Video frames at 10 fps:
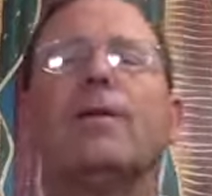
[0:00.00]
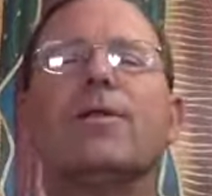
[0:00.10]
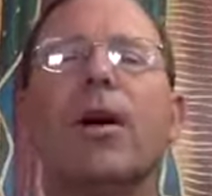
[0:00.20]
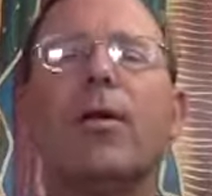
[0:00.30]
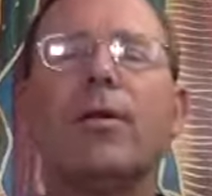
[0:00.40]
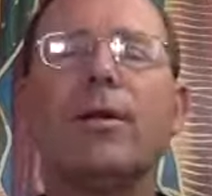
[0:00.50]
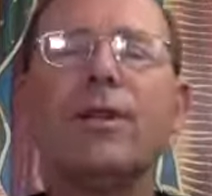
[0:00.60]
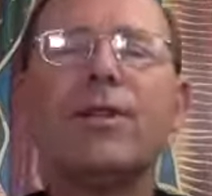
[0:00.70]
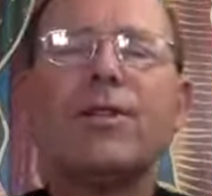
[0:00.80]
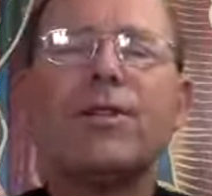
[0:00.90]
So
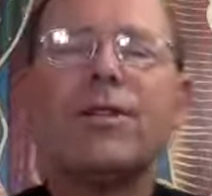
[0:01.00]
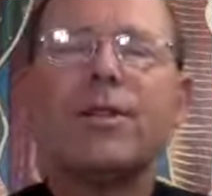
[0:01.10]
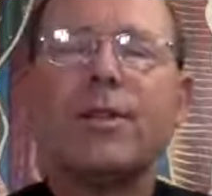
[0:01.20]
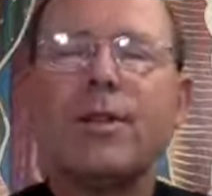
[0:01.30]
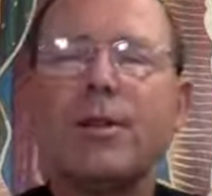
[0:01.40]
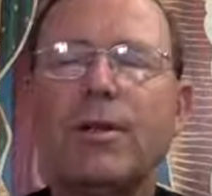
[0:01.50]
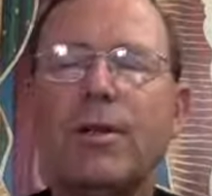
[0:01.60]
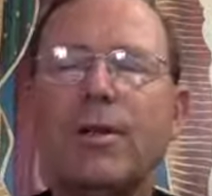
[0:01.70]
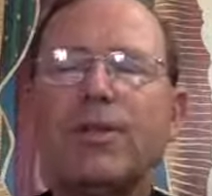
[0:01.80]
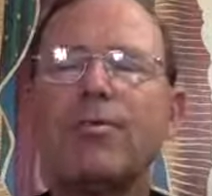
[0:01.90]
this is
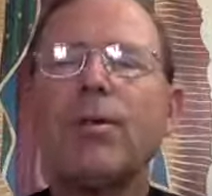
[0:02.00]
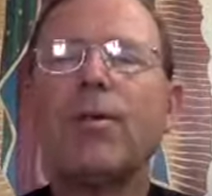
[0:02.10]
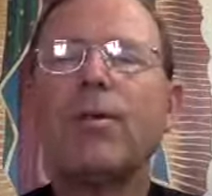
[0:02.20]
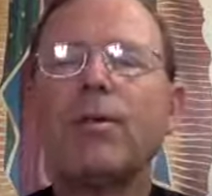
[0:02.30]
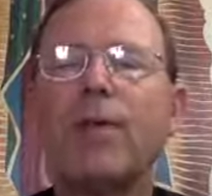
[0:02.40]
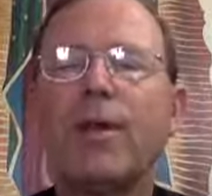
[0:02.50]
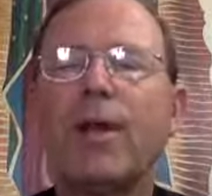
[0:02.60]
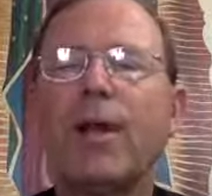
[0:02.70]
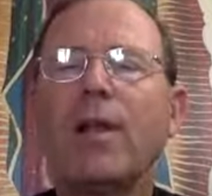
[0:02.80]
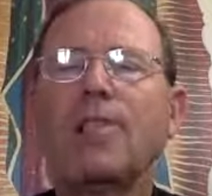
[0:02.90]
this is what we're
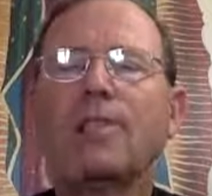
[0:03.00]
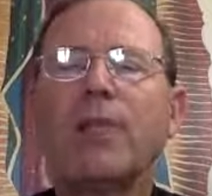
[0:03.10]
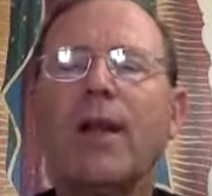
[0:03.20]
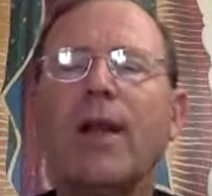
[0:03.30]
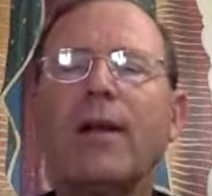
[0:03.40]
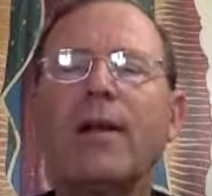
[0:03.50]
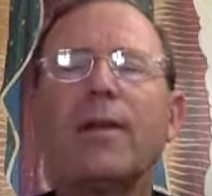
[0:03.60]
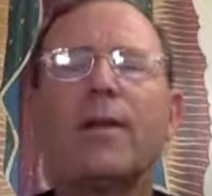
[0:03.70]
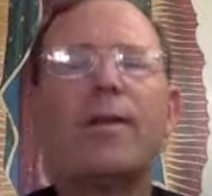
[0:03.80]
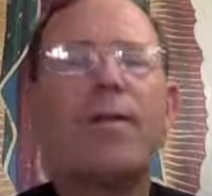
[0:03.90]
doing. Then I'll explain
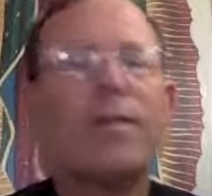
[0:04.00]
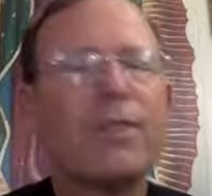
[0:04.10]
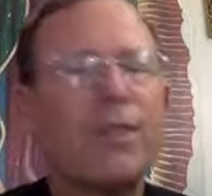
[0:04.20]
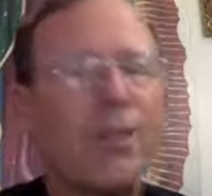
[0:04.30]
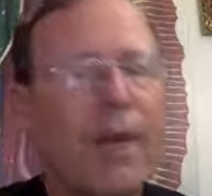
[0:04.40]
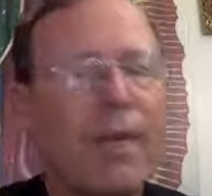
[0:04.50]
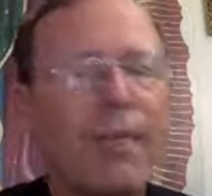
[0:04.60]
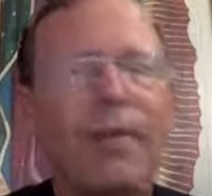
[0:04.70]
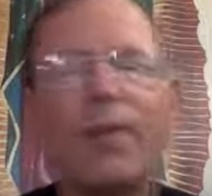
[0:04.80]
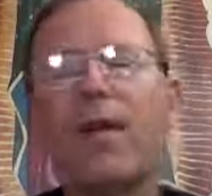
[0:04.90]
if there's a
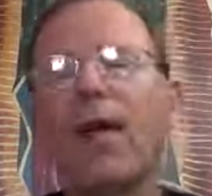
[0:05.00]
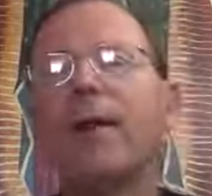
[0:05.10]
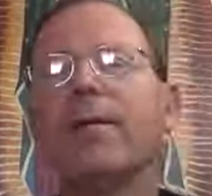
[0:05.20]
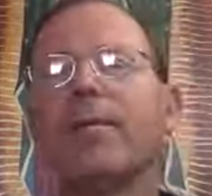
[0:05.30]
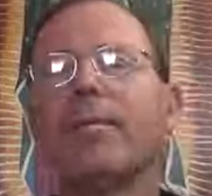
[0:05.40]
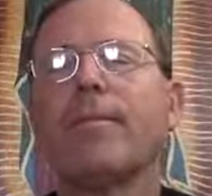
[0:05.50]
saint for the day.